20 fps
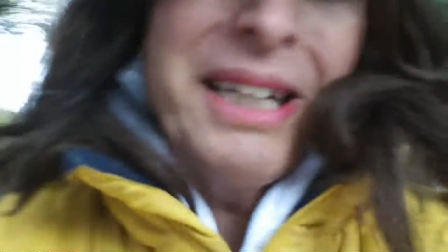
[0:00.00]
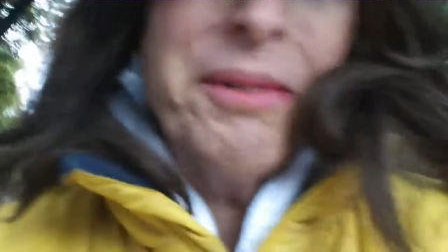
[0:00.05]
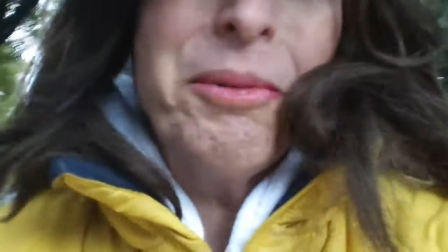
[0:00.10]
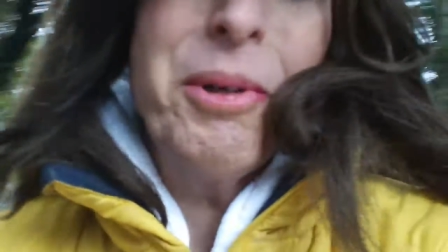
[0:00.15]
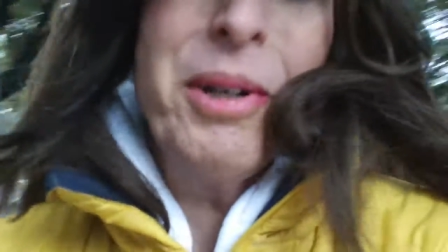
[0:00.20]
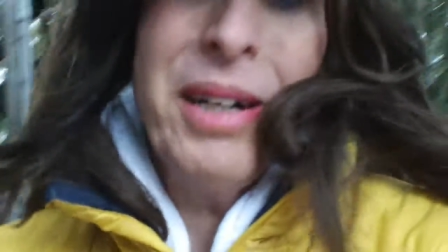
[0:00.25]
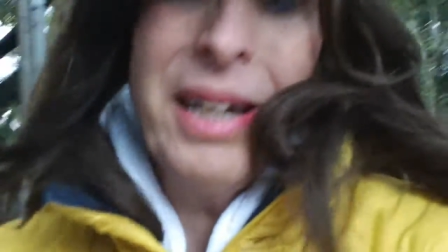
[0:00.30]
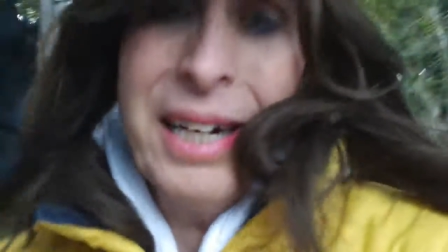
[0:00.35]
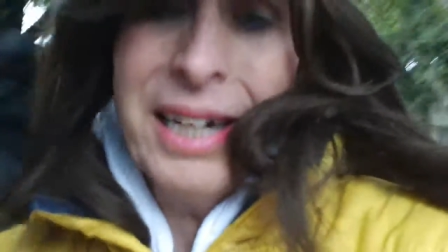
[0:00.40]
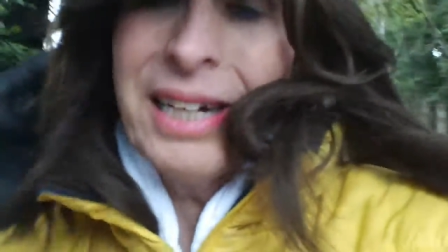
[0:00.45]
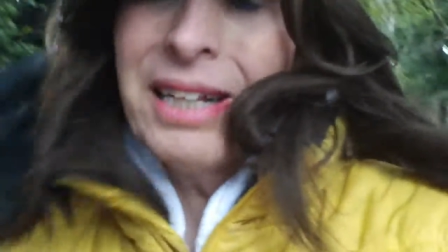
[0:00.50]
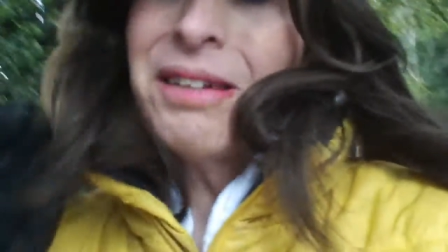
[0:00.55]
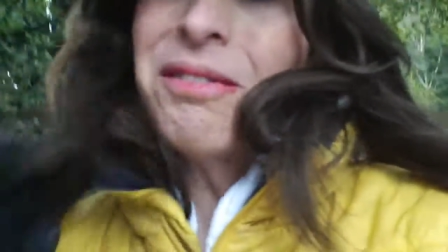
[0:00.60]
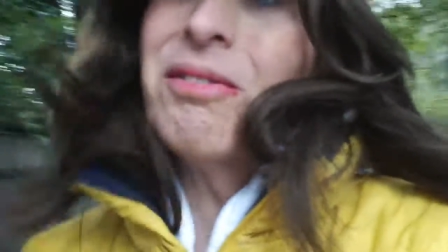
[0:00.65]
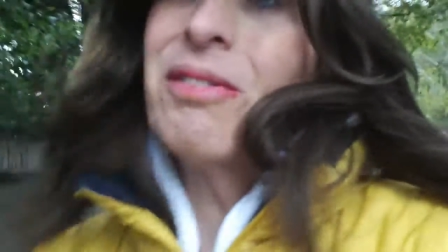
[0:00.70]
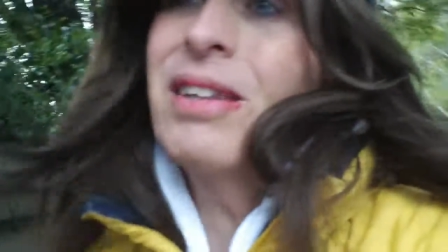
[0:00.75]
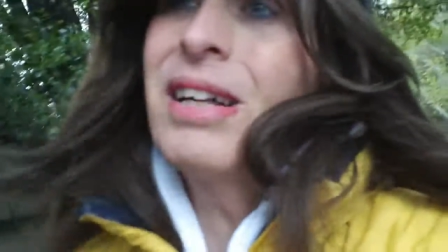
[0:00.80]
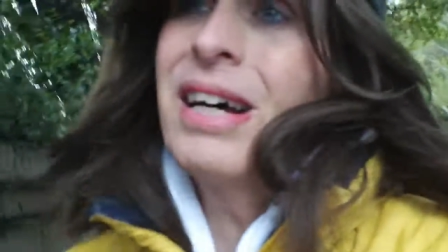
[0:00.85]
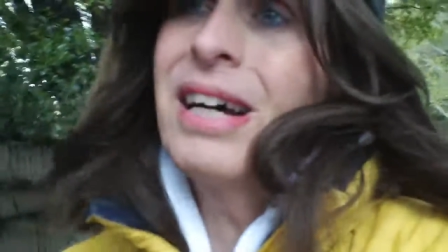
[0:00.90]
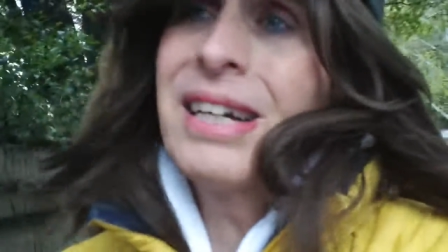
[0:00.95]
and there weren't a hell
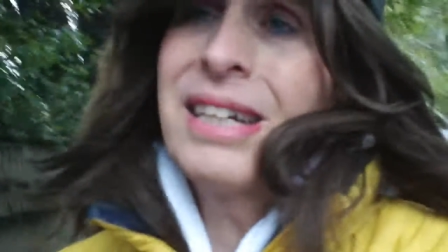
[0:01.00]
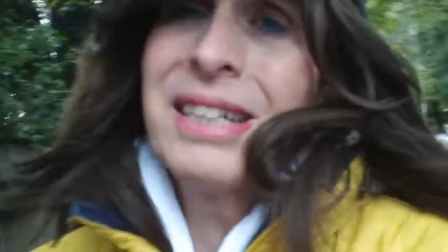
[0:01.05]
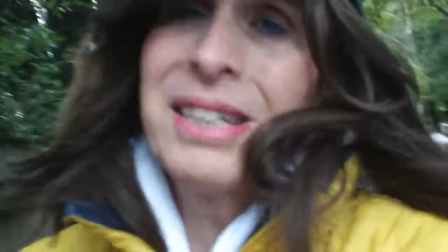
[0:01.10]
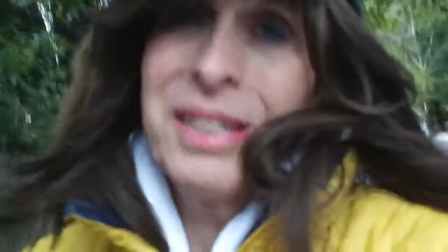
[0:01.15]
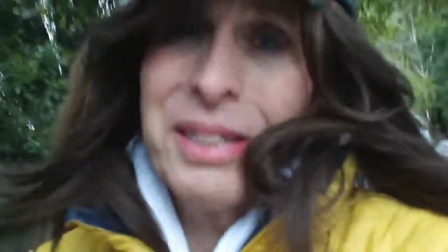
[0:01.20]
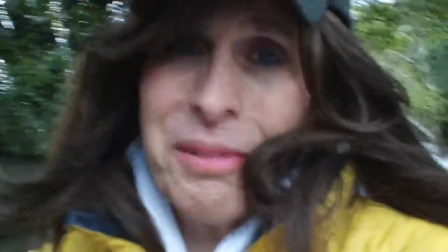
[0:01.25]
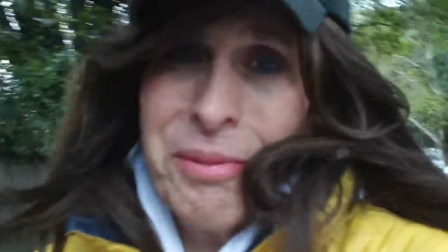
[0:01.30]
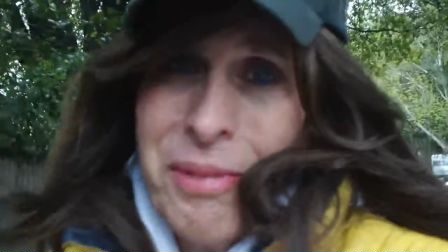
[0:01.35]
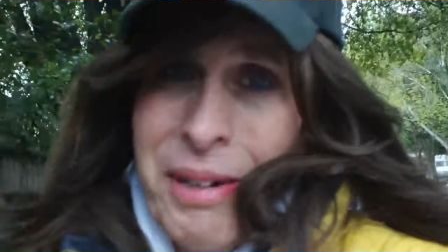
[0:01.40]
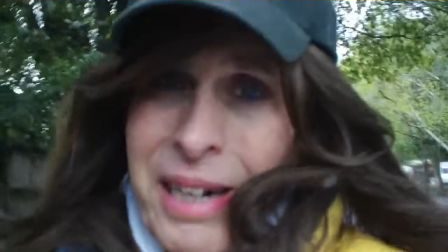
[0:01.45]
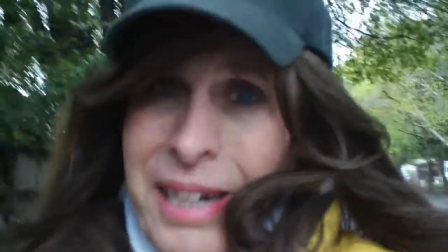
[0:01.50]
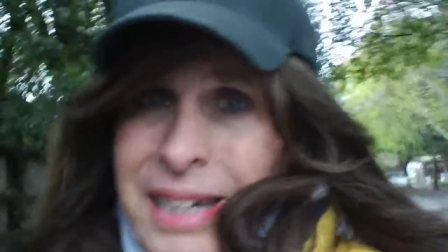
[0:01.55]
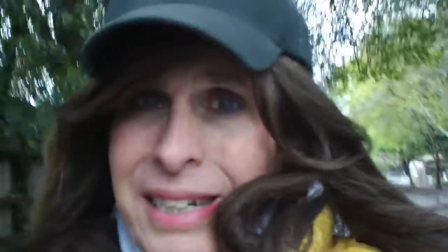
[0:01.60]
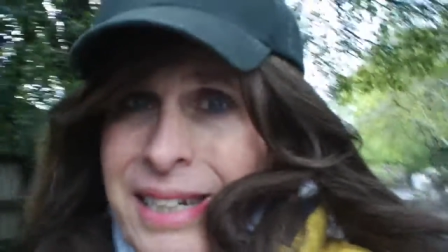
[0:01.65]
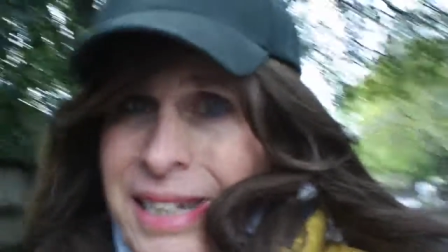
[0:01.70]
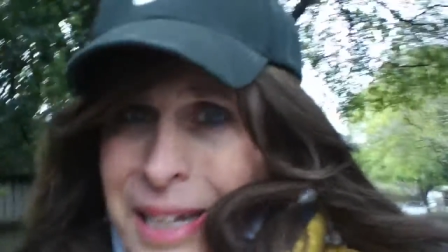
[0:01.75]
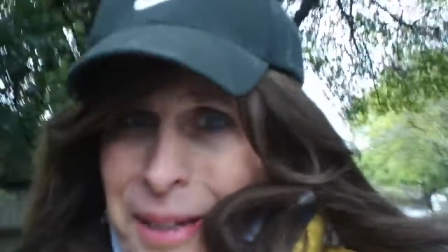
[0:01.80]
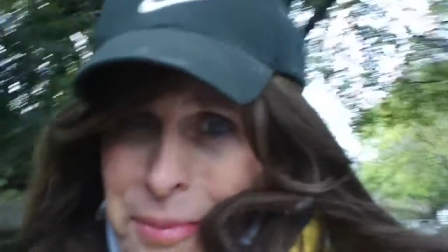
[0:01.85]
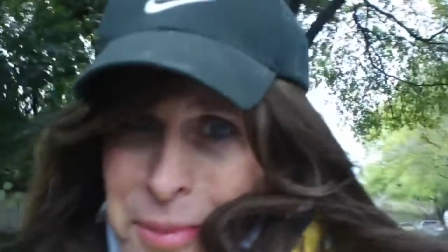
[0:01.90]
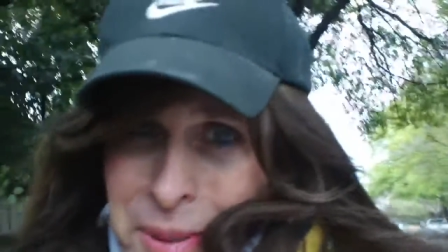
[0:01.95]
of a lot because the
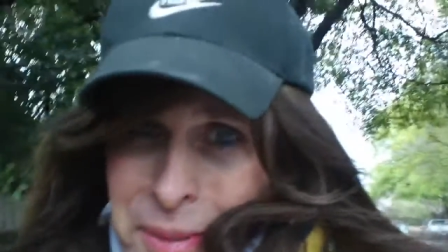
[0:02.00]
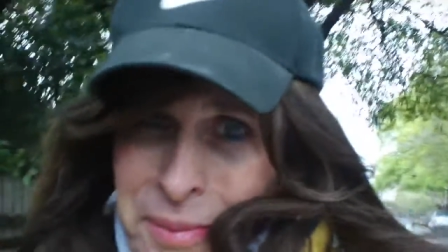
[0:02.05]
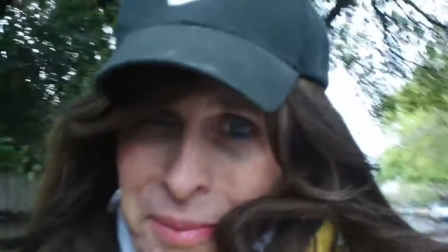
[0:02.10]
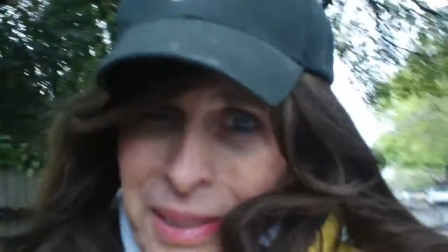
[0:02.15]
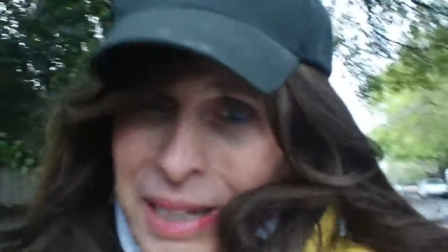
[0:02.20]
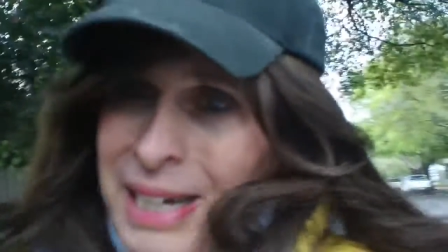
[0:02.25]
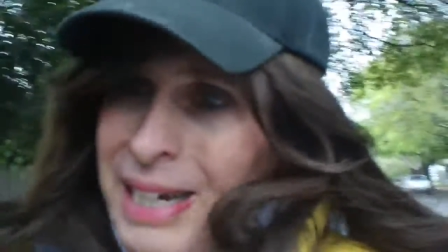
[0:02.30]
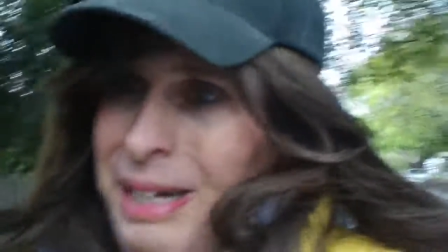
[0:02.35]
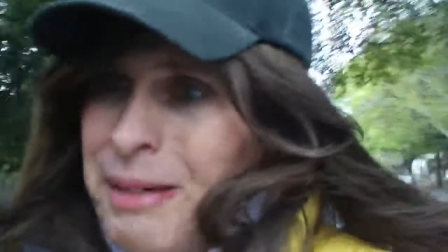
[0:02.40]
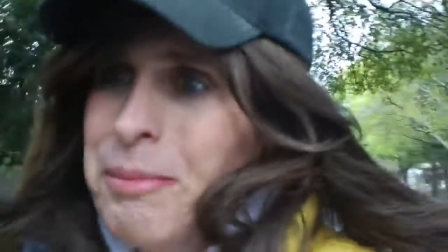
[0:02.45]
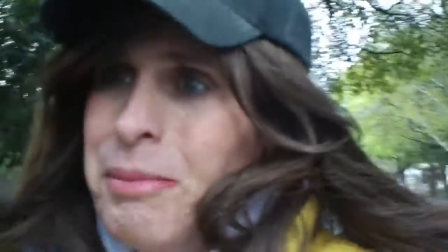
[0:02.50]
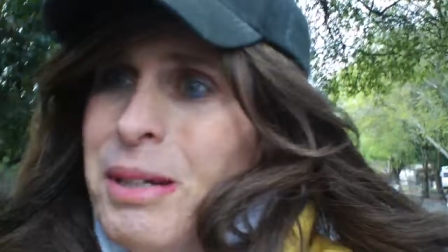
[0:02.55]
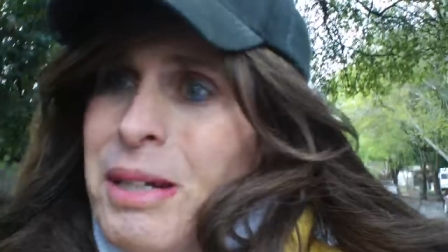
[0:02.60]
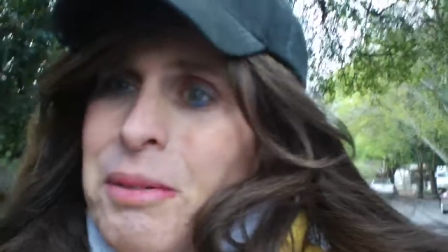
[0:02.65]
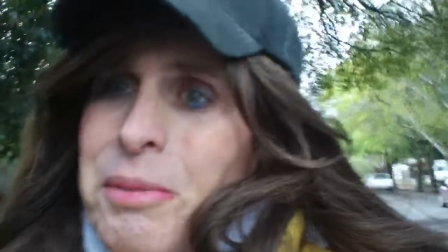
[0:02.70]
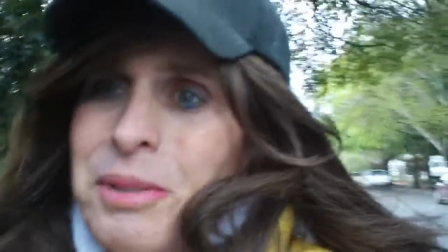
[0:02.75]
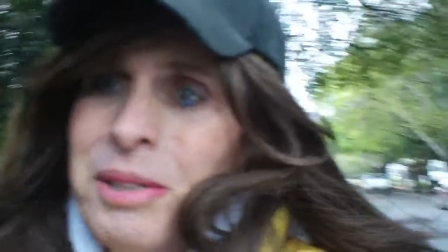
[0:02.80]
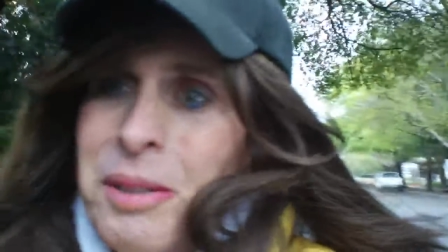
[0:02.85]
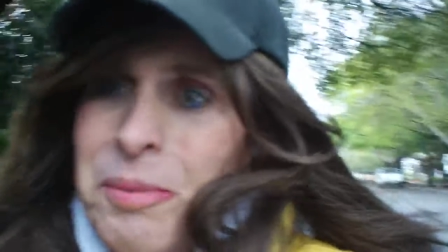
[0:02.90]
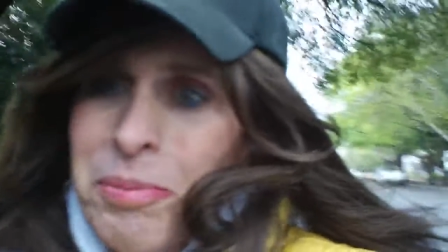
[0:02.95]
rain keeps them down, but
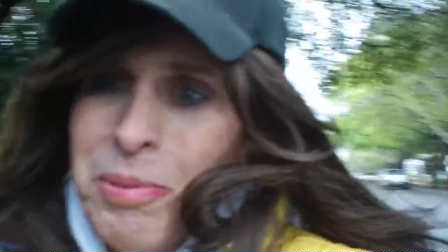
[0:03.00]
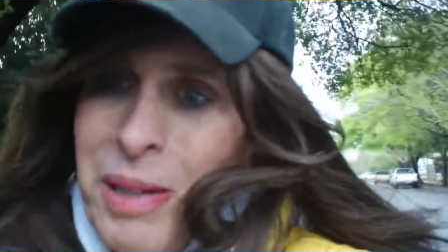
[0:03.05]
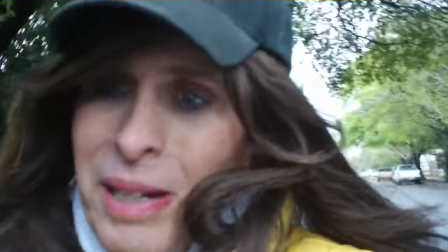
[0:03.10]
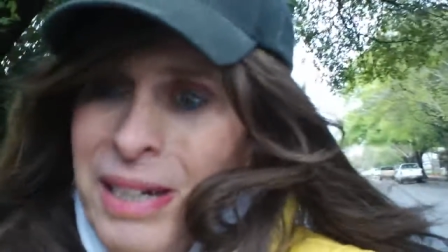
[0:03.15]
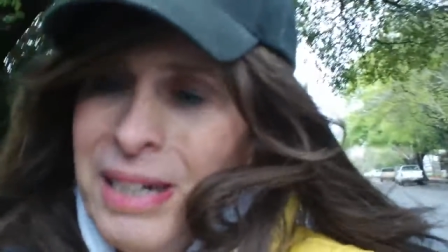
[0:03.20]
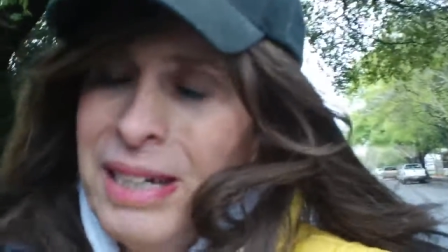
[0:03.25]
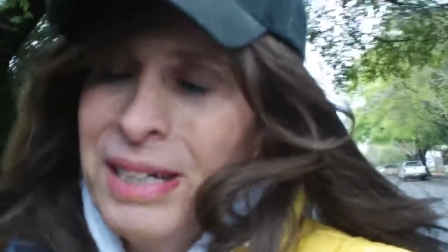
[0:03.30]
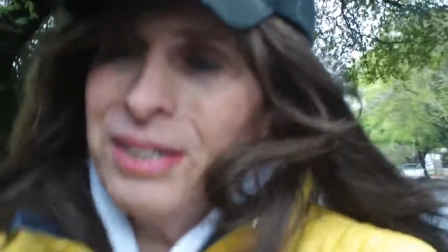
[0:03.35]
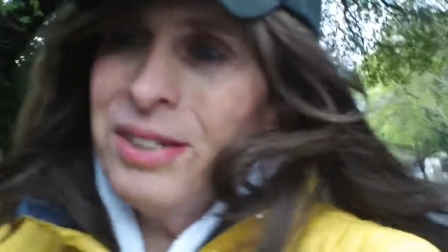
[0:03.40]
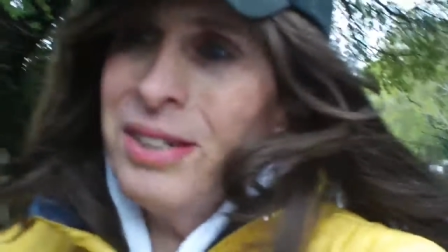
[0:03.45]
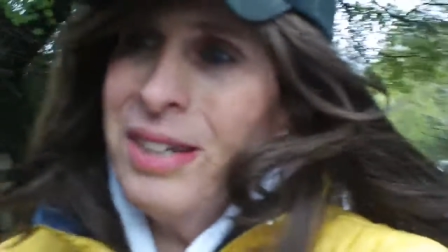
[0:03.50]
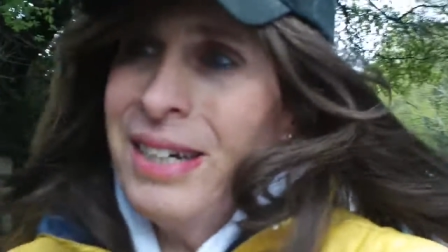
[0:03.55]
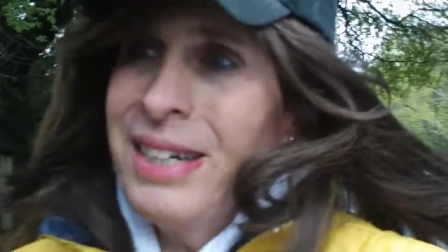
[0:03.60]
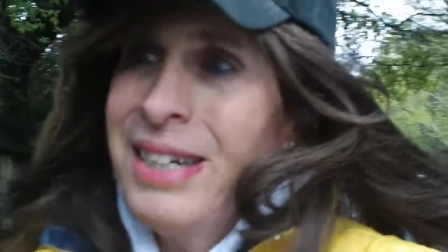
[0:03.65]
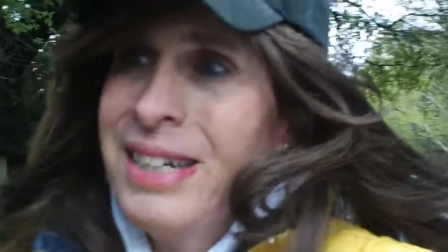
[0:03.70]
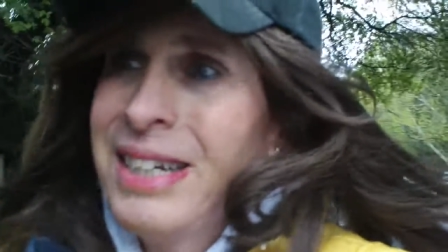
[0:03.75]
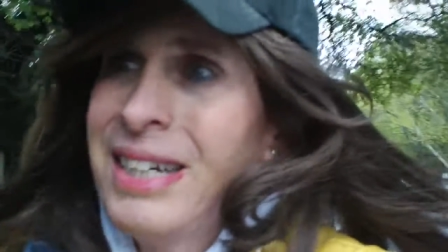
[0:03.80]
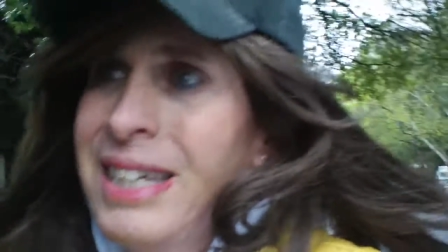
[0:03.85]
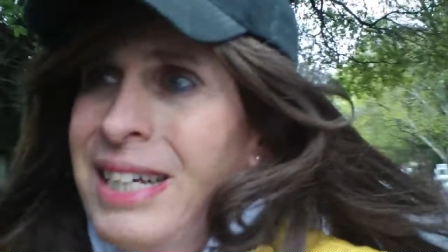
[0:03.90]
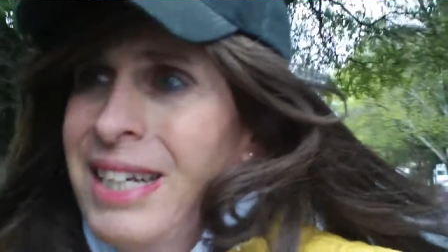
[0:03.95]
it was a funny,
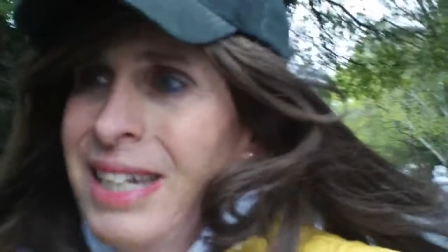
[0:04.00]
shitty